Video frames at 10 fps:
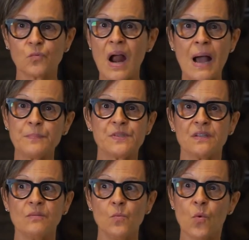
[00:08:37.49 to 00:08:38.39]
wraps
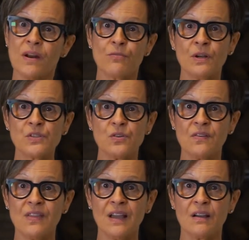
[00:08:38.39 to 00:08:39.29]
and whatever else you
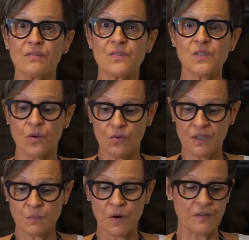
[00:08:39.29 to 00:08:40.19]
can think of. So
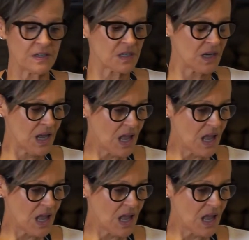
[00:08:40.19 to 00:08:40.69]
it's perfect.